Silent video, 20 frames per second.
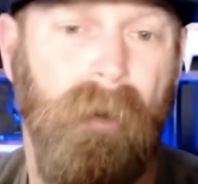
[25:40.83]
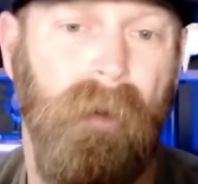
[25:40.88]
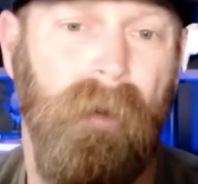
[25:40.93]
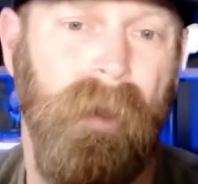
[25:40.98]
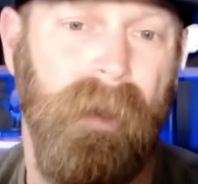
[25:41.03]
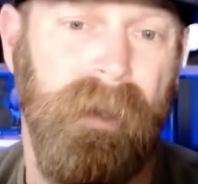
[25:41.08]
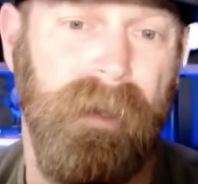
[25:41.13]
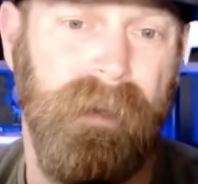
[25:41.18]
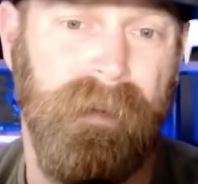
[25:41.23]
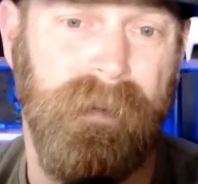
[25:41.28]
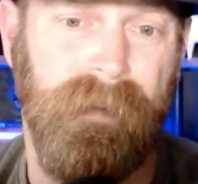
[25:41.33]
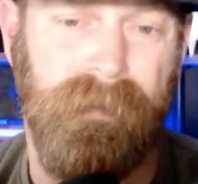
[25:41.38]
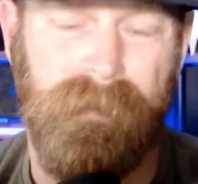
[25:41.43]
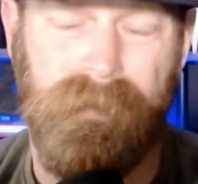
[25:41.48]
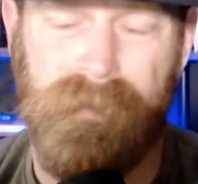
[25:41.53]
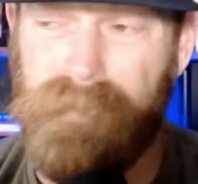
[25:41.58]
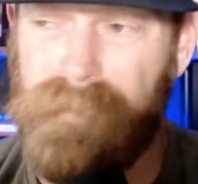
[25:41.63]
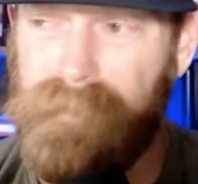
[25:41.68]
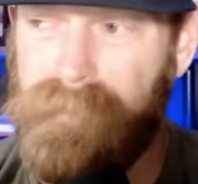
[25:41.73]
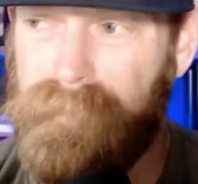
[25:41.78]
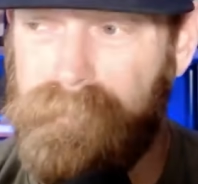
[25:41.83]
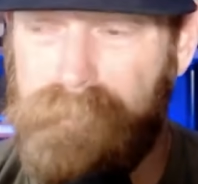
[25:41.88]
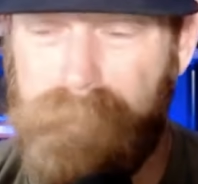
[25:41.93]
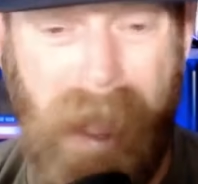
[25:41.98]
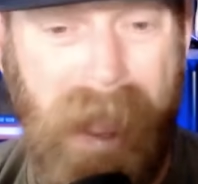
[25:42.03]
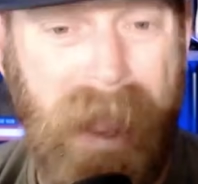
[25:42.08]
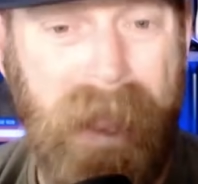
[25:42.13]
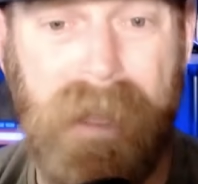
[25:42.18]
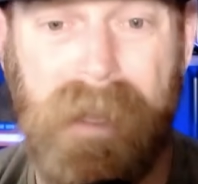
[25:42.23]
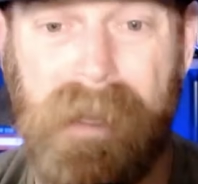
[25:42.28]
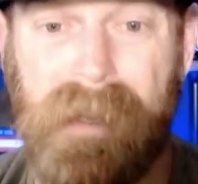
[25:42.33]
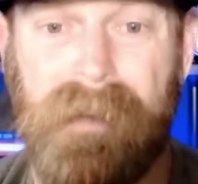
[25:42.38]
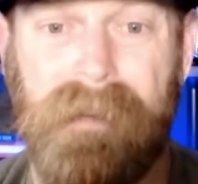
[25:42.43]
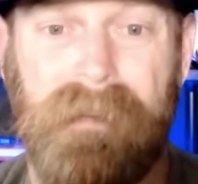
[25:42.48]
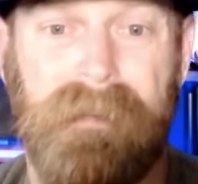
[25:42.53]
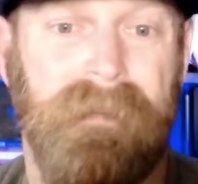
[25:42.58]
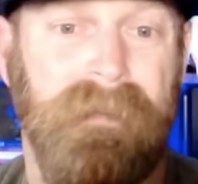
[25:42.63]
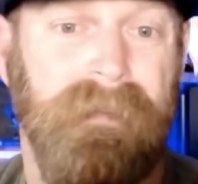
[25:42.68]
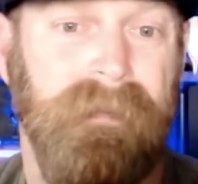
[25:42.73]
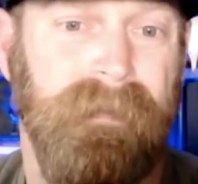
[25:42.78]
and
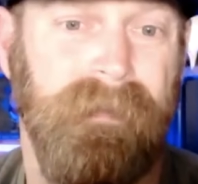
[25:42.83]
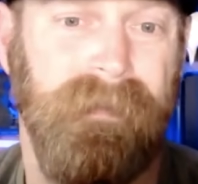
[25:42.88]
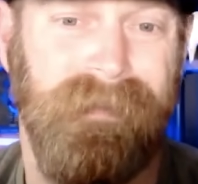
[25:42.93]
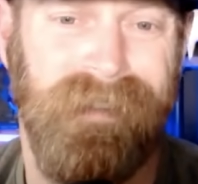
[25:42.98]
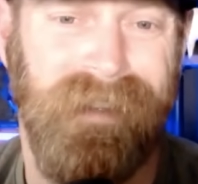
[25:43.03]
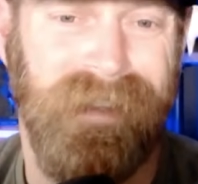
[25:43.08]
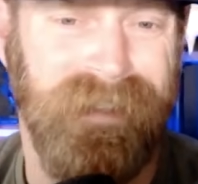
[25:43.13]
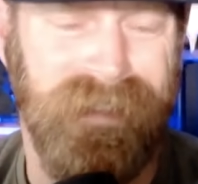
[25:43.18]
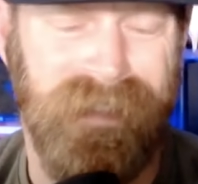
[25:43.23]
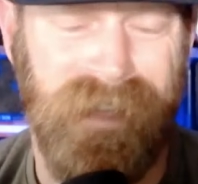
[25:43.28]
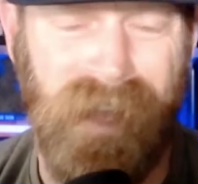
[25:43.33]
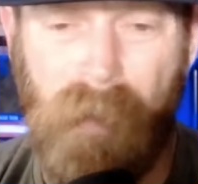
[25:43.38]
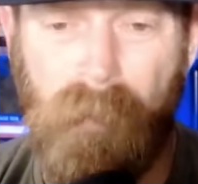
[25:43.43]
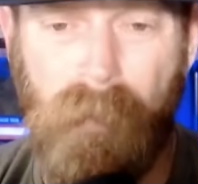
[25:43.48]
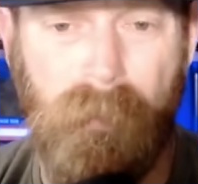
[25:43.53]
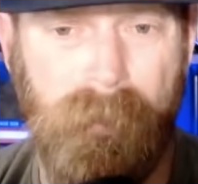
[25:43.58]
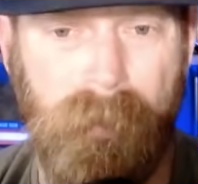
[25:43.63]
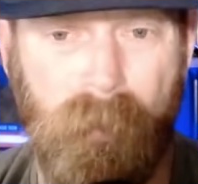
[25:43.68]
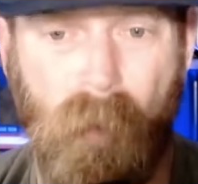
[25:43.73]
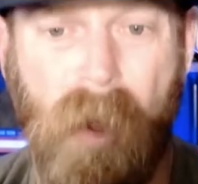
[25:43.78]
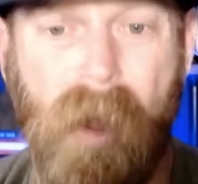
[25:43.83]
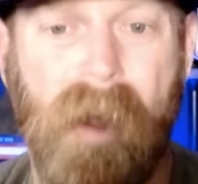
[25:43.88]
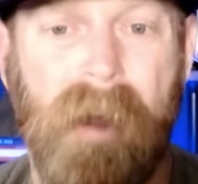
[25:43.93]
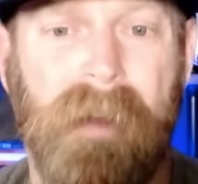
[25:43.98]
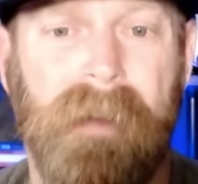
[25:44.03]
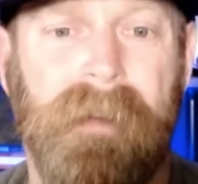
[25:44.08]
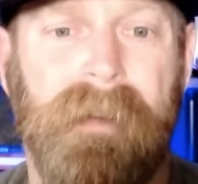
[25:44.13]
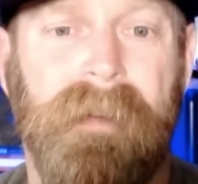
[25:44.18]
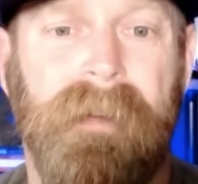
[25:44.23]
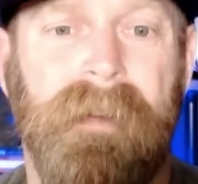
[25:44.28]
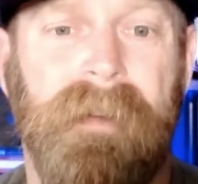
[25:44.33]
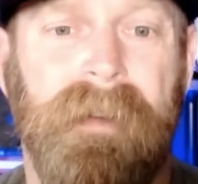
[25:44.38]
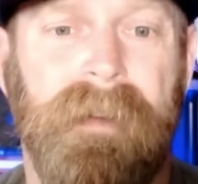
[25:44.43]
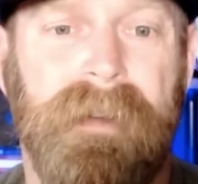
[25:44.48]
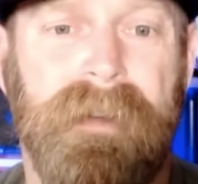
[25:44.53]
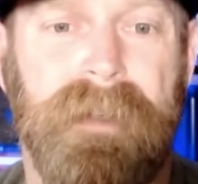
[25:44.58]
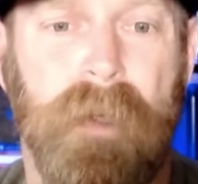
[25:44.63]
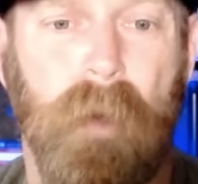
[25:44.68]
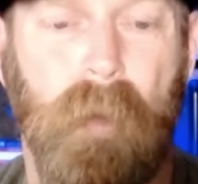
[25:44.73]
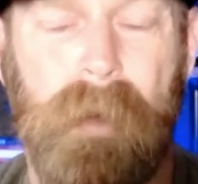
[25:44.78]
pain. That's not what we want.
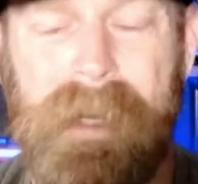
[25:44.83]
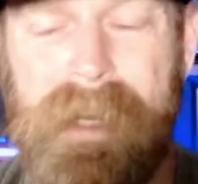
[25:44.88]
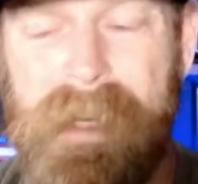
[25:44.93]
So we need